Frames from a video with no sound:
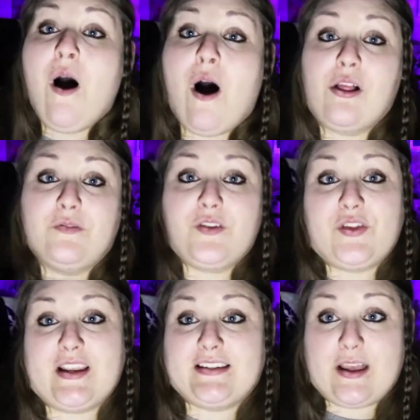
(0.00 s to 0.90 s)
all of the
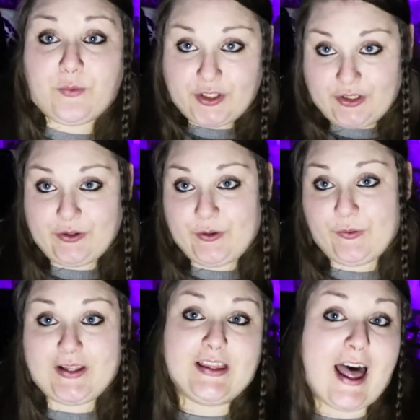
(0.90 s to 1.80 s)
things that we
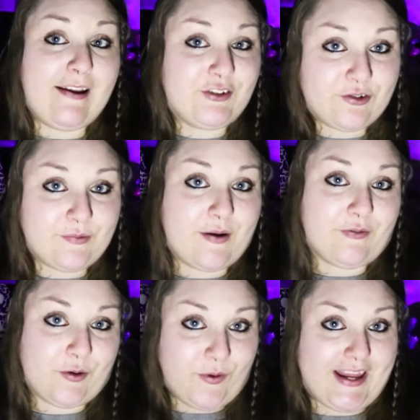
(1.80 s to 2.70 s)
do and live stream
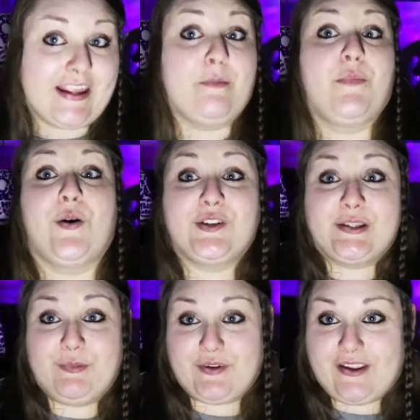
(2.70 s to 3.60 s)
every week and post
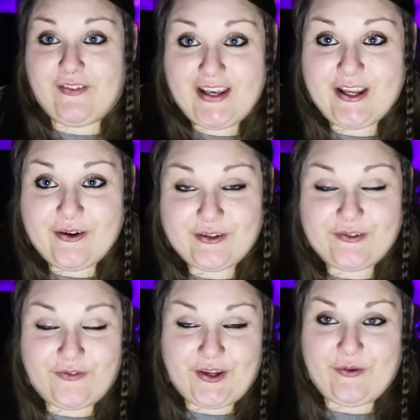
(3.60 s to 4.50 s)
spooky
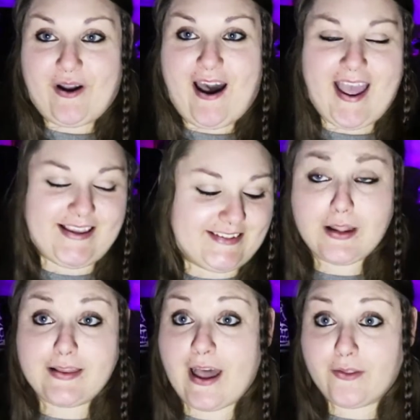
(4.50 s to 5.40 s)
videos for you guys.
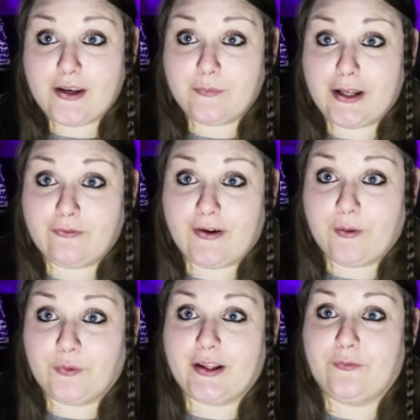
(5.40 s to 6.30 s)
Now that I'm done
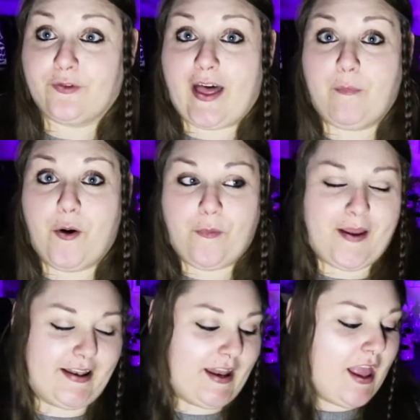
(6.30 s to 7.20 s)
rambling for that
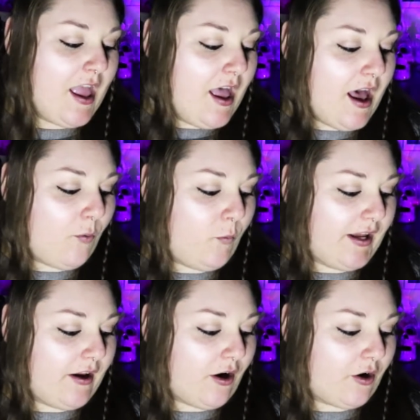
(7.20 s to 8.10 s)
moment,
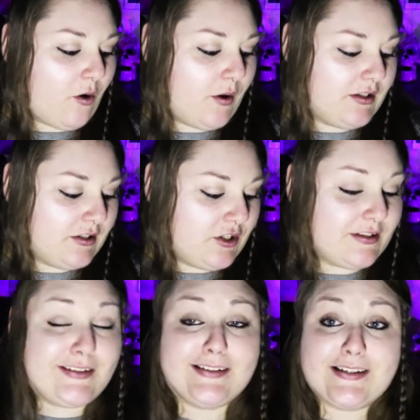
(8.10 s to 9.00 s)
we are going to
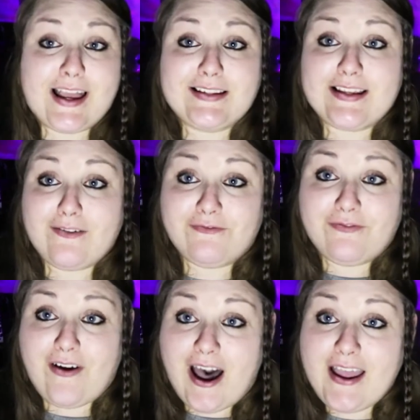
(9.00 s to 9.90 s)
just discuss
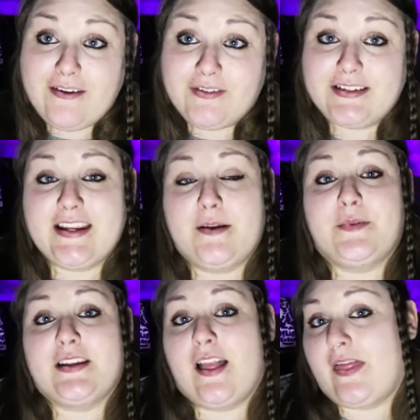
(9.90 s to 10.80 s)
five
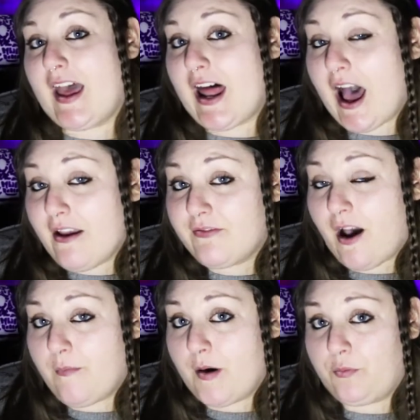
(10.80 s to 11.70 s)
tips that I've
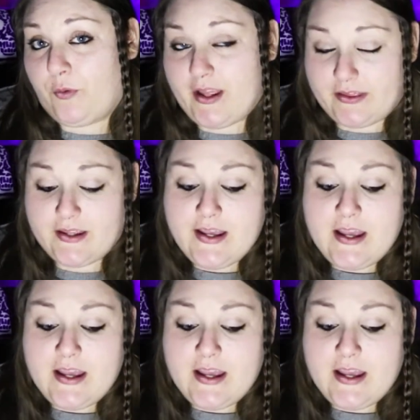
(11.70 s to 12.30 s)
come up with